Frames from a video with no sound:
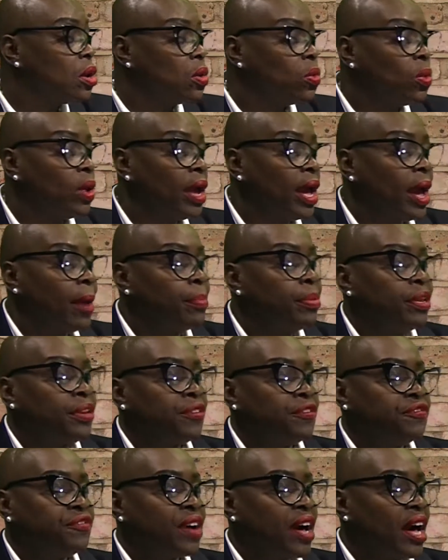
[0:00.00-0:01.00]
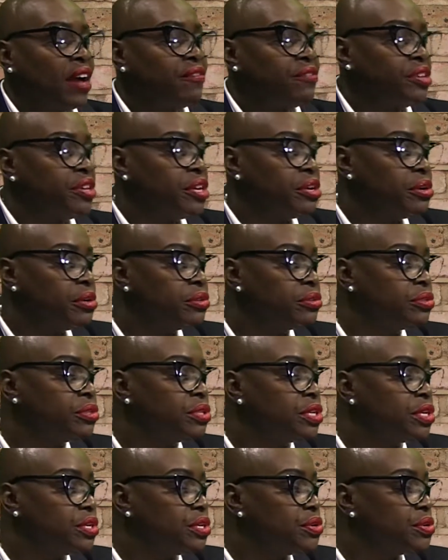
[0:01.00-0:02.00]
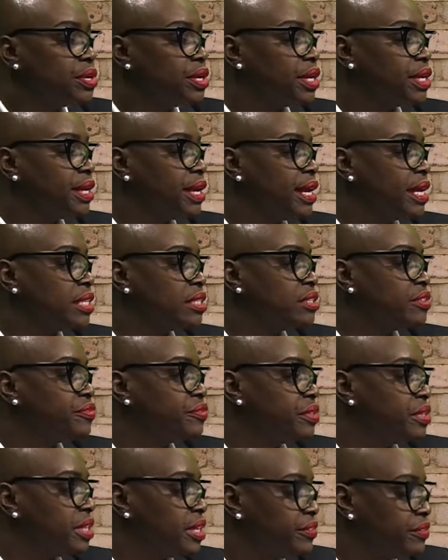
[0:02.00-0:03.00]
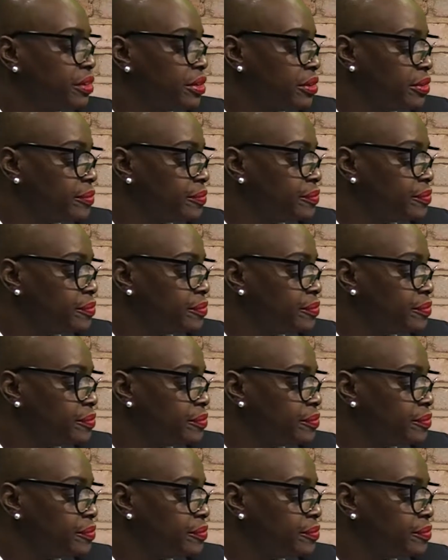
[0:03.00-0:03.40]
what happens in 5 years? You can get cancer of the liver.